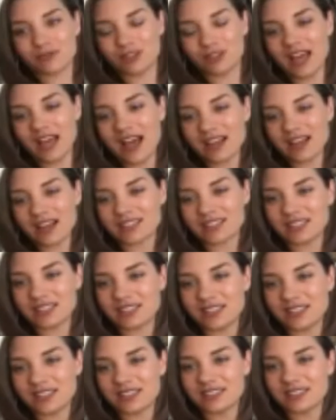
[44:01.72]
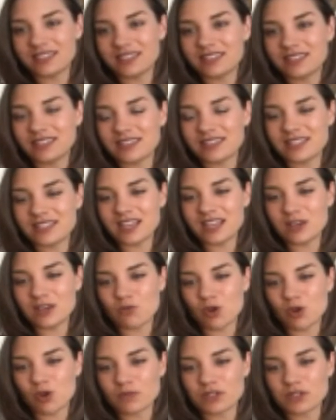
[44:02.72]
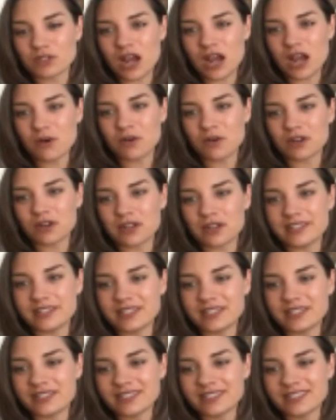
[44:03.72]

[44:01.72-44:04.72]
relaxing and take a warm shower and